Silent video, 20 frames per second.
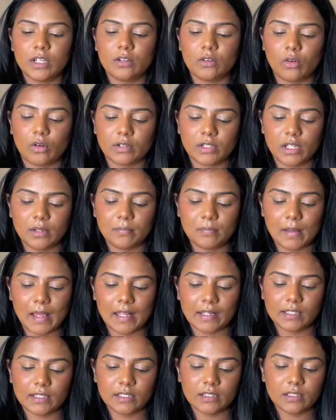Naughty
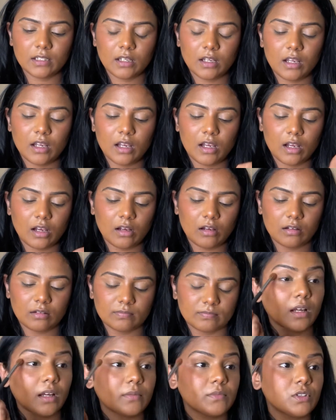palette.
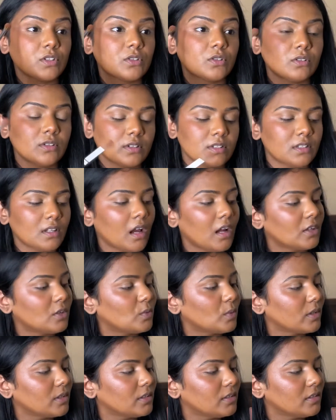I'm just going to start
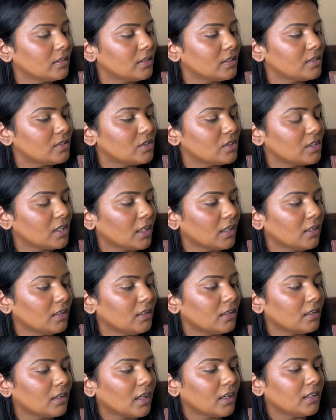with this shade
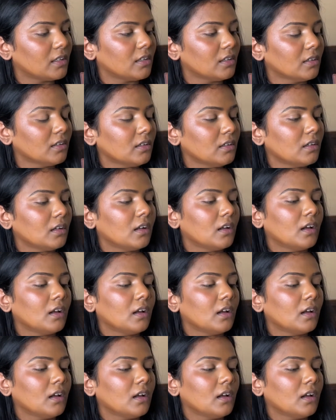right here.